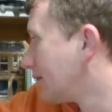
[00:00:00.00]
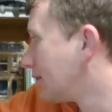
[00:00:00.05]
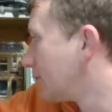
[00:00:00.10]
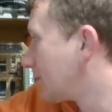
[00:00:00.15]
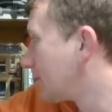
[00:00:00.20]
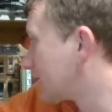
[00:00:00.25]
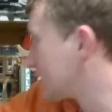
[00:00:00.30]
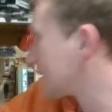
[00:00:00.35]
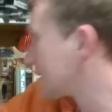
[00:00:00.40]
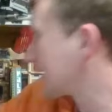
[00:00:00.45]

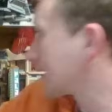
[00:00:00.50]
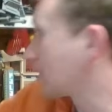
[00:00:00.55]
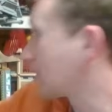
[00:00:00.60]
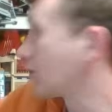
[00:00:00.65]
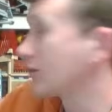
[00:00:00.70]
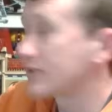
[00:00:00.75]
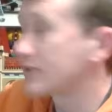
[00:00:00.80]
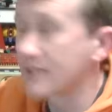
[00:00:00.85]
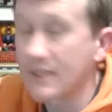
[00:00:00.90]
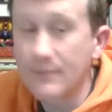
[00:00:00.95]
Because that
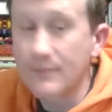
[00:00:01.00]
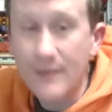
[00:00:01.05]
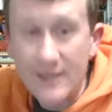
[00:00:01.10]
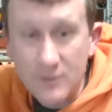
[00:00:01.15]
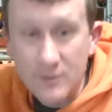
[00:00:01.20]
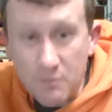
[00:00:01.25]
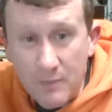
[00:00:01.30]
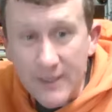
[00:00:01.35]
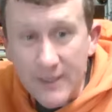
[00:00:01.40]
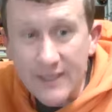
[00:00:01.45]
Colosseum, as
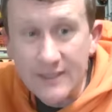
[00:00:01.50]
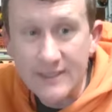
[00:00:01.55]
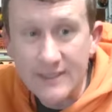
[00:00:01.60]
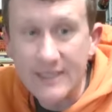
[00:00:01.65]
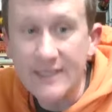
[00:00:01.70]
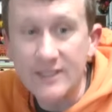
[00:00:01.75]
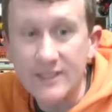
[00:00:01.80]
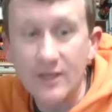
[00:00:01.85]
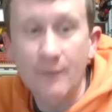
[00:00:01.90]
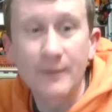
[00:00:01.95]
big as it
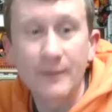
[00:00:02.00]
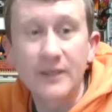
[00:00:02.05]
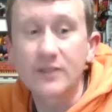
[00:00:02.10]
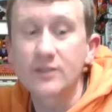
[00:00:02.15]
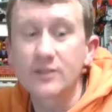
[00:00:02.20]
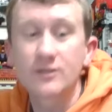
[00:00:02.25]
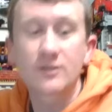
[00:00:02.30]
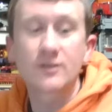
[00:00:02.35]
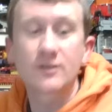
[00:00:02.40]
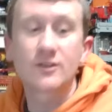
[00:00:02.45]
is, I mean,
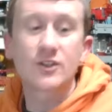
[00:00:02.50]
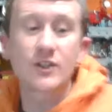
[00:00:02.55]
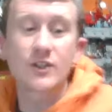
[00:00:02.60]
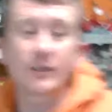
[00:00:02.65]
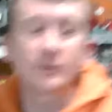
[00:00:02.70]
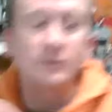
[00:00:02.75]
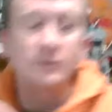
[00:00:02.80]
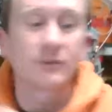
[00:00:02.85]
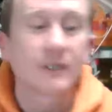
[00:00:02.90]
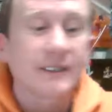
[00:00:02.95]

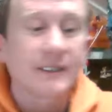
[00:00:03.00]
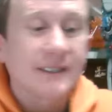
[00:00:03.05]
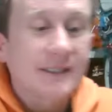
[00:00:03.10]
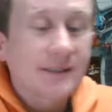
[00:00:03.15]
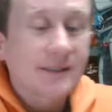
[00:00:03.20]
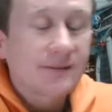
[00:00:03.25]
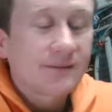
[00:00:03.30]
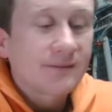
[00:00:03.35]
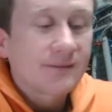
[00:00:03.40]
still, like,